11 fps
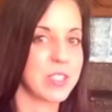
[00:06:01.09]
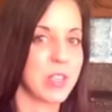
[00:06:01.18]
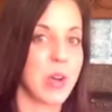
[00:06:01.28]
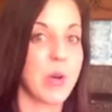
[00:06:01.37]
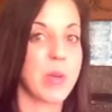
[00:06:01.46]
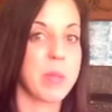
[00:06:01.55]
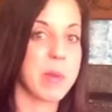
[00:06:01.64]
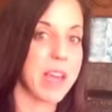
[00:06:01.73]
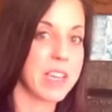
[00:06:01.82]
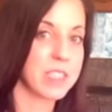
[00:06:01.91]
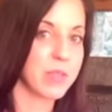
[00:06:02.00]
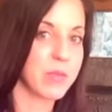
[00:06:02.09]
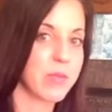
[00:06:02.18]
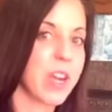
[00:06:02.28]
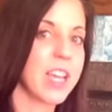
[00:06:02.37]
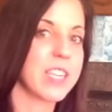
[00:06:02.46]
So the bags of
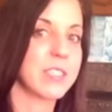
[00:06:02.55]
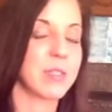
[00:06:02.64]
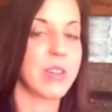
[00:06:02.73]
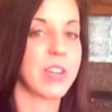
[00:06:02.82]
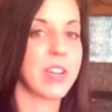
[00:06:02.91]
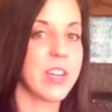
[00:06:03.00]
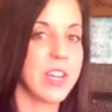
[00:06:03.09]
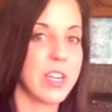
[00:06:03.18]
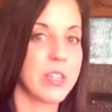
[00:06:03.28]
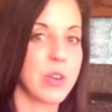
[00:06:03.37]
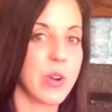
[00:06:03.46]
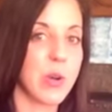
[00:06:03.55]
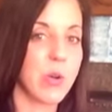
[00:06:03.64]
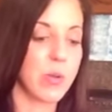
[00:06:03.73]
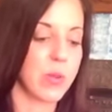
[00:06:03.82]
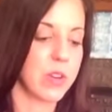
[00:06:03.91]
rice or your
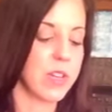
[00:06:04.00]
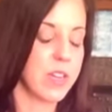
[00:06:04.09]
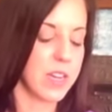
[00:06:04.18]
own